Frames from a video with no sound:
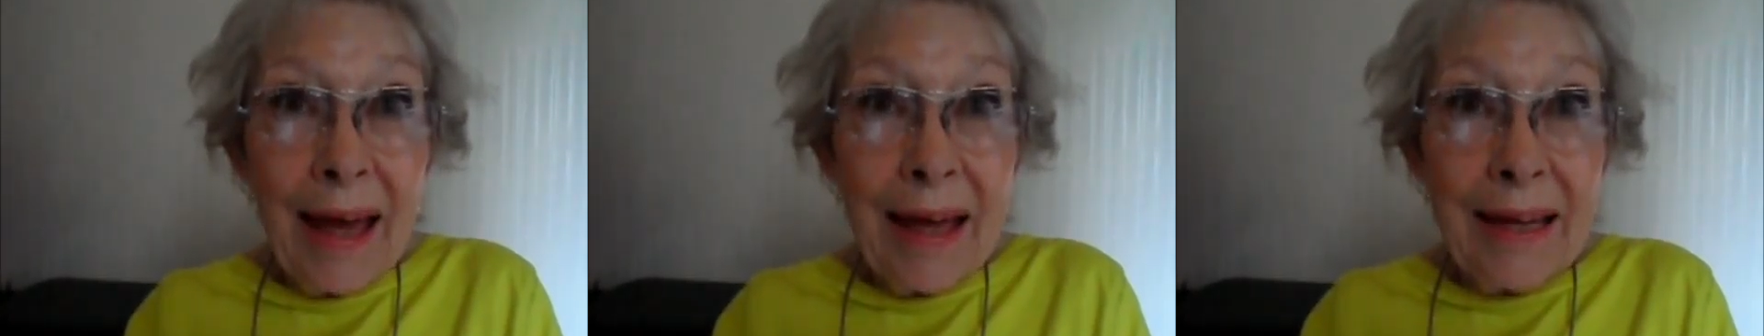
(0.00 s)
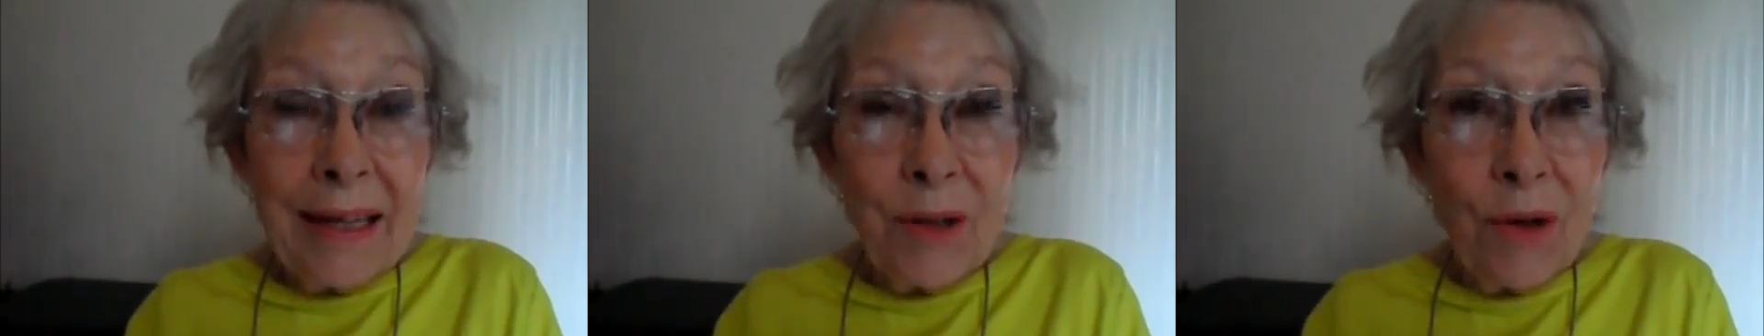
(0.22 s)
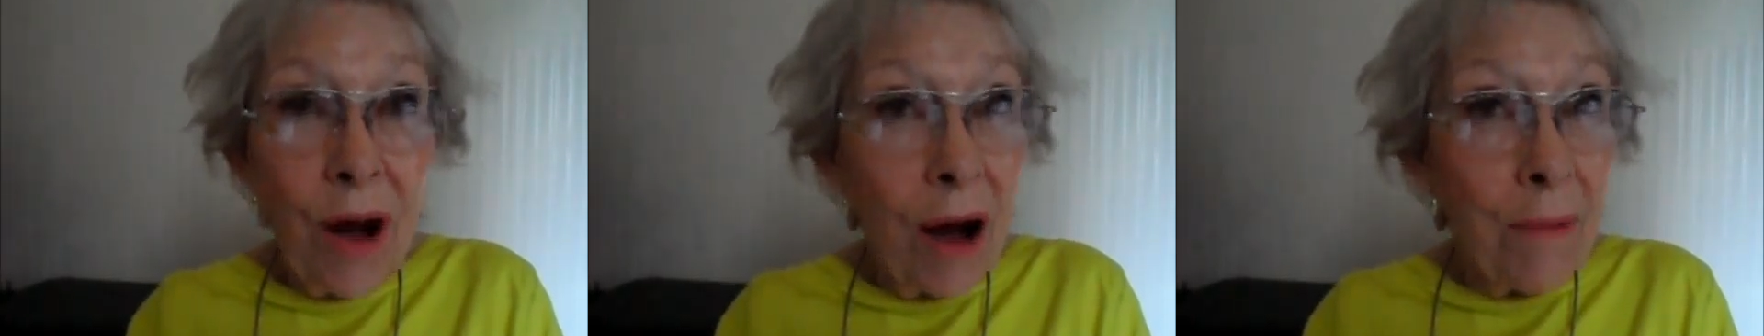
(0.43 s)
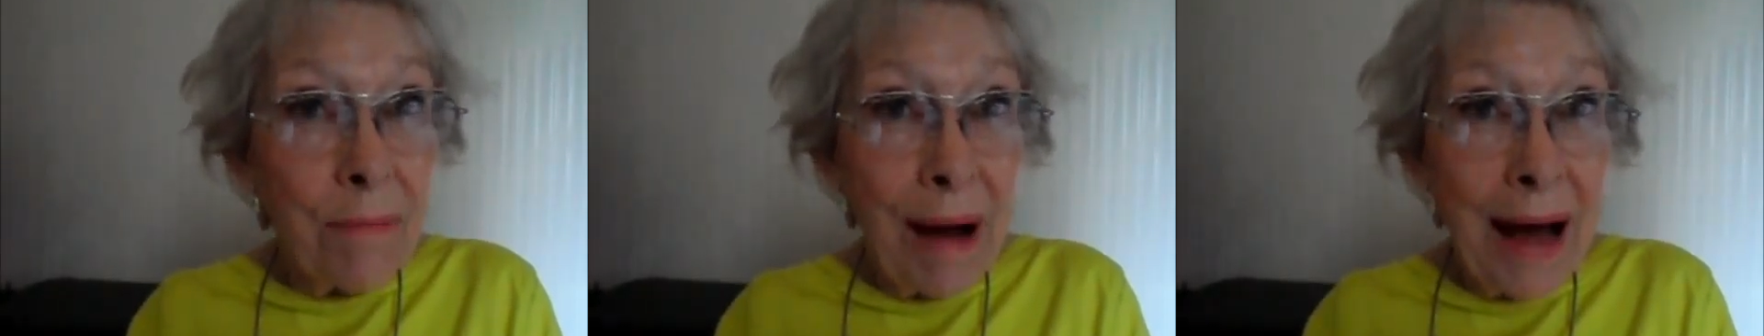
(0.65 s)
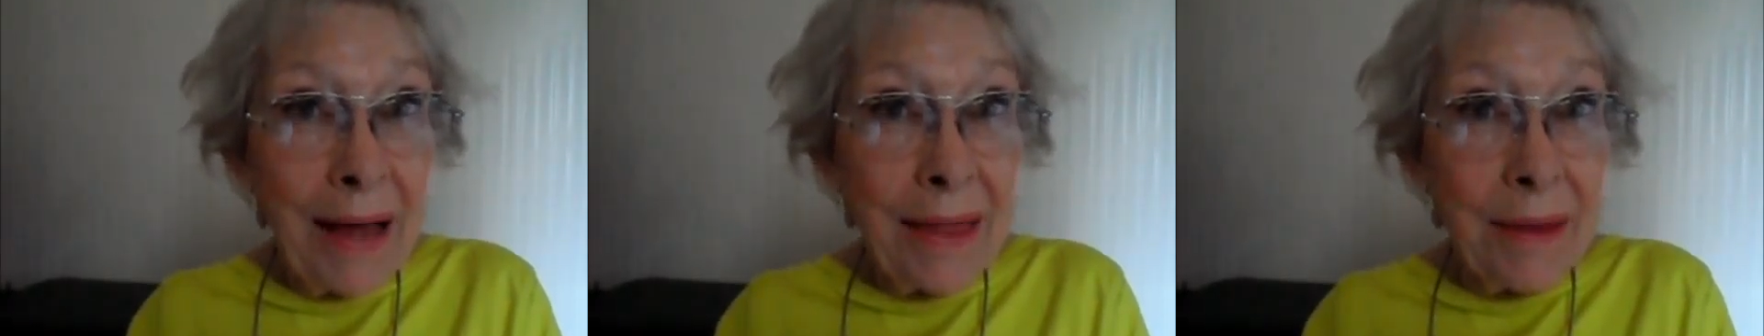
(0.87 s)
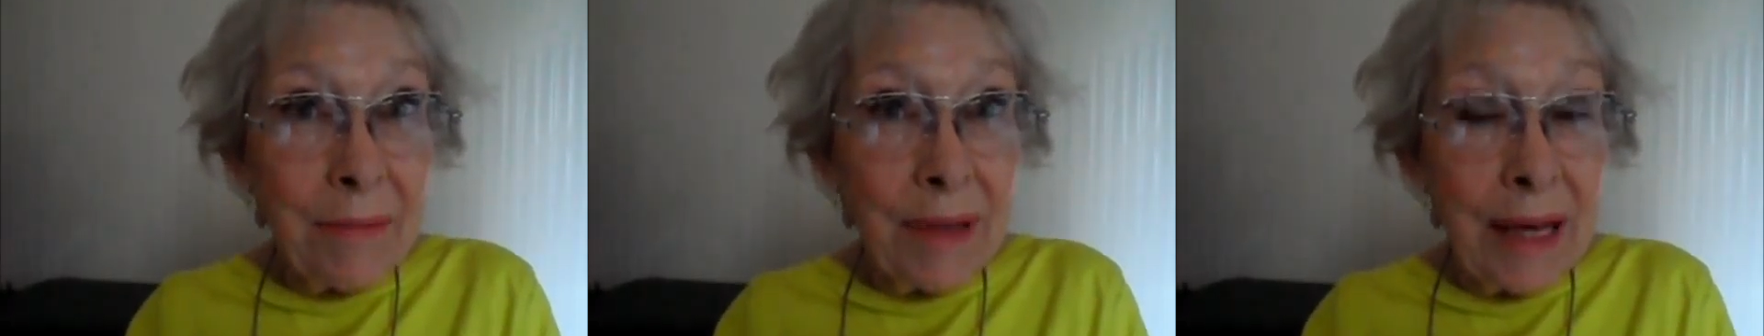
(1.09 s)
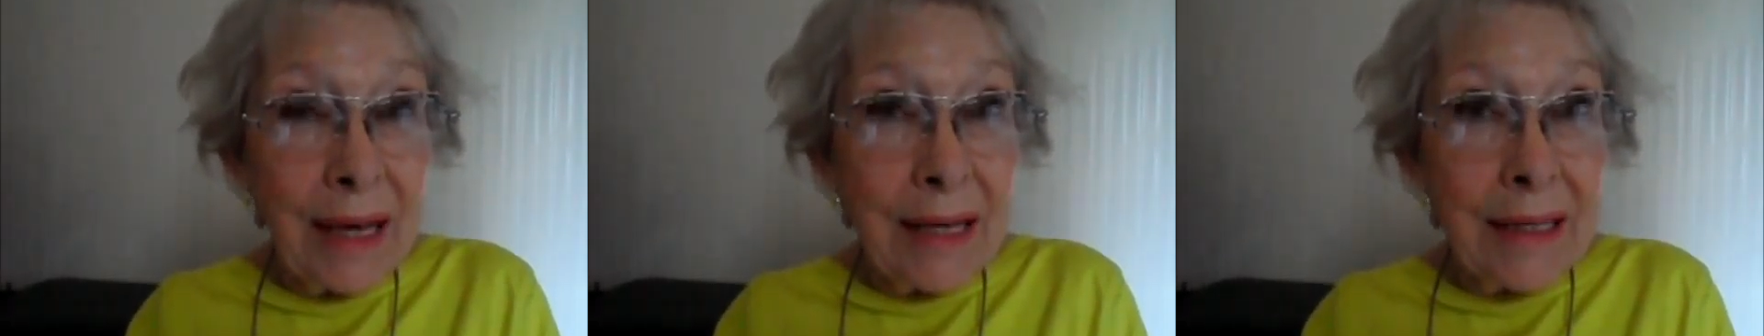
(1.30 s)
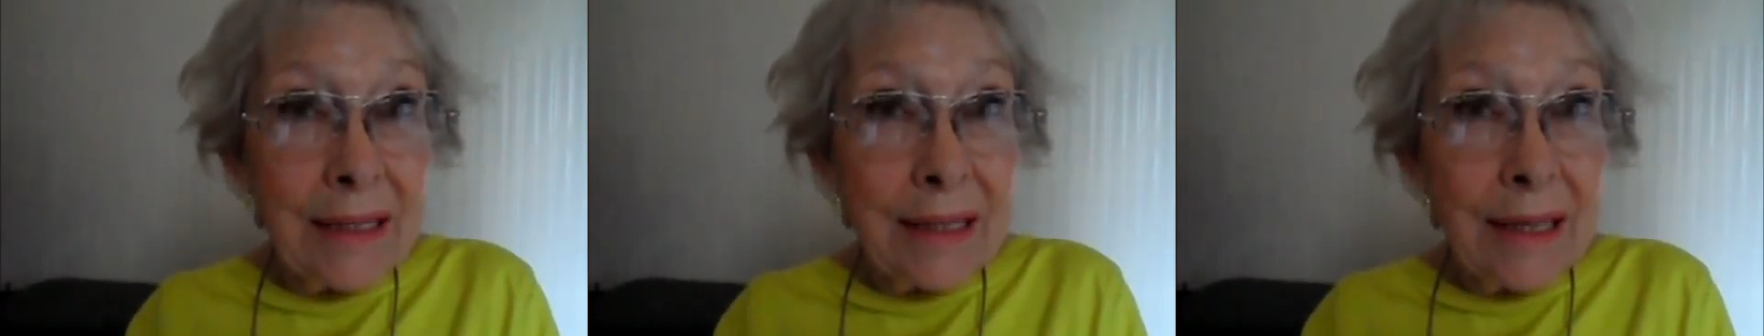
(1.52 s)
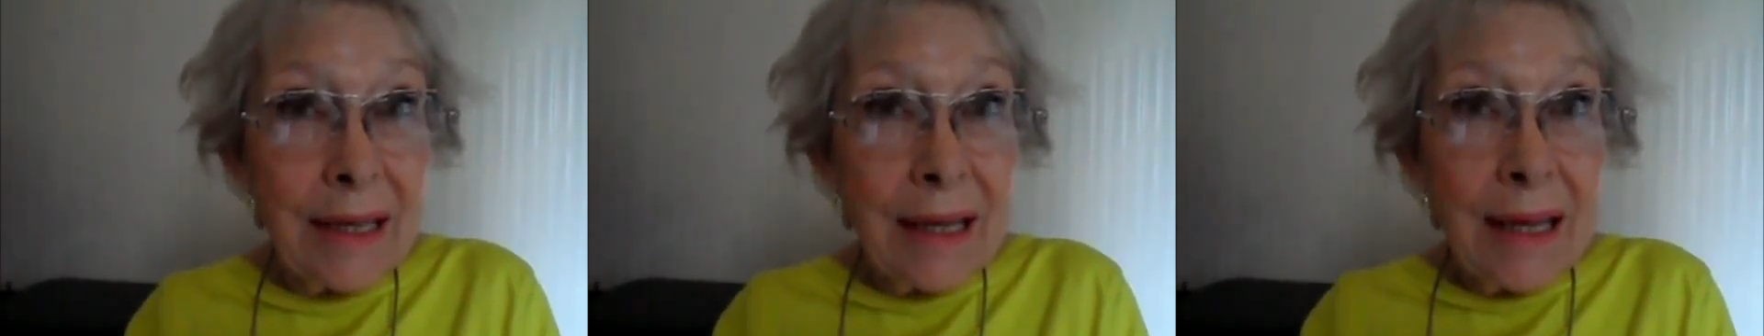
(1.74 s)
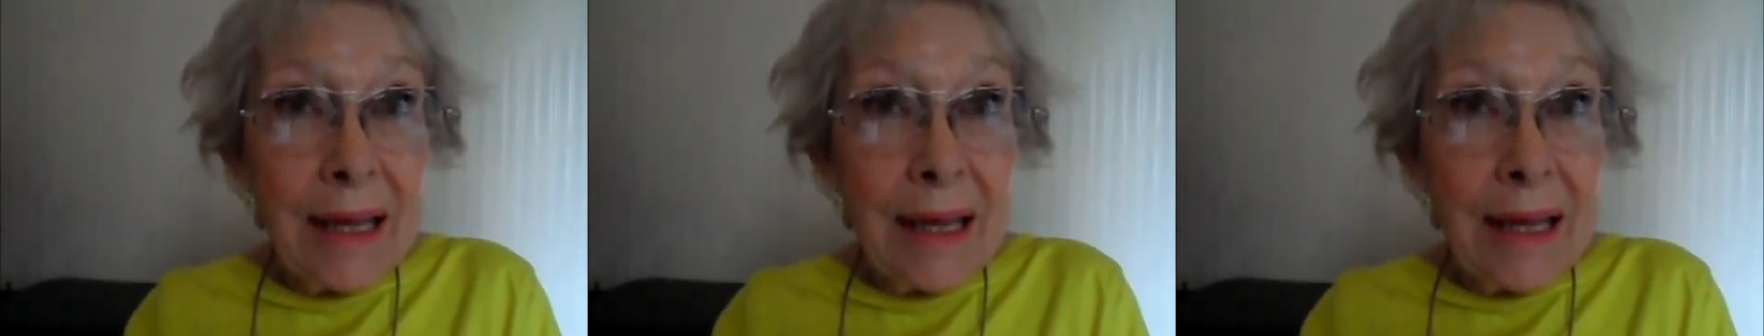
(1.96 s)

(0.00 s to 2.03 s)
and you can't buy them yet